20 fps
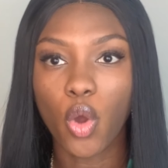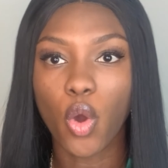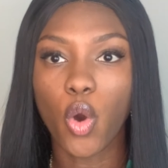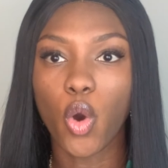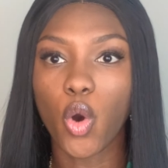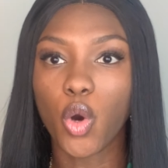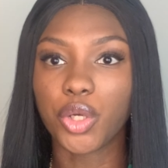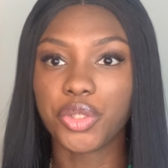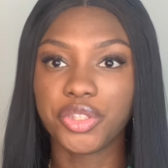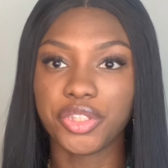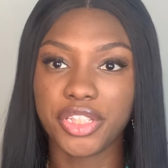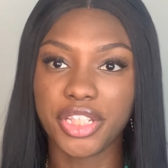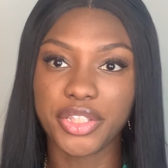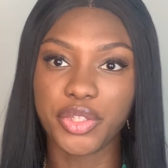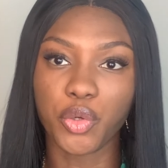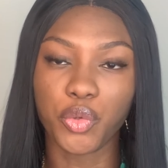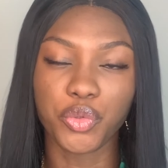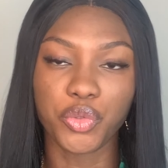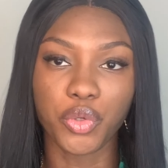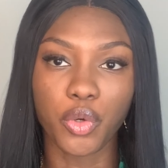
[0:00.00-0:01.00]
or you need
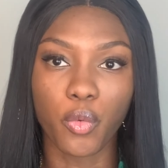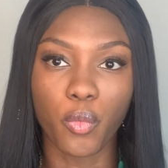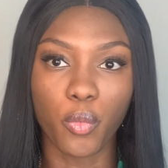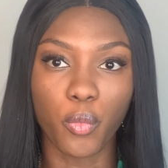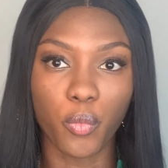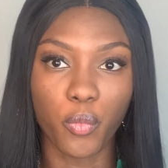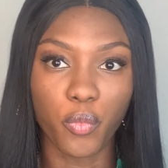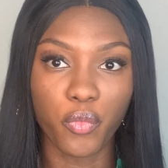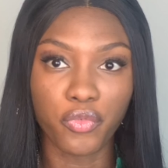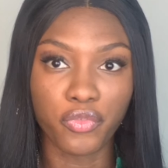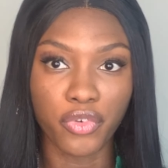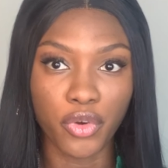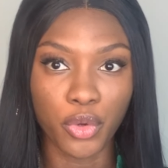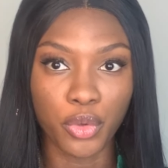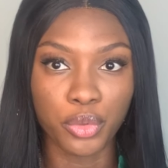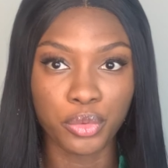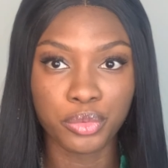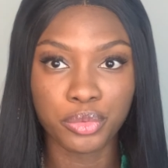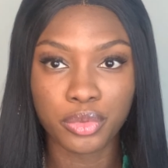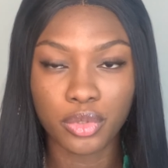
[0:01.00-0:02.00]
on your
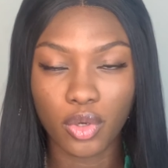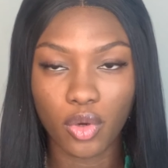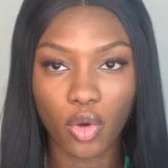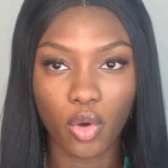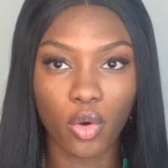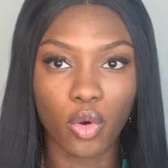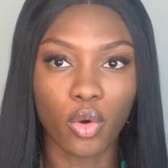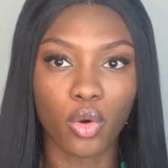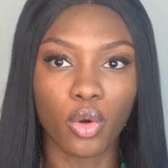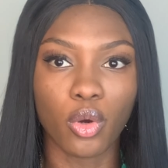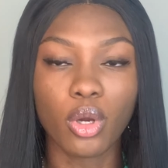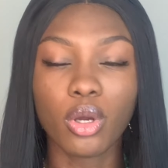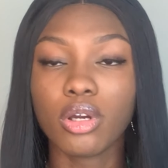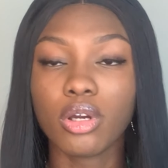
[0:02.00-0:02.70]
phone or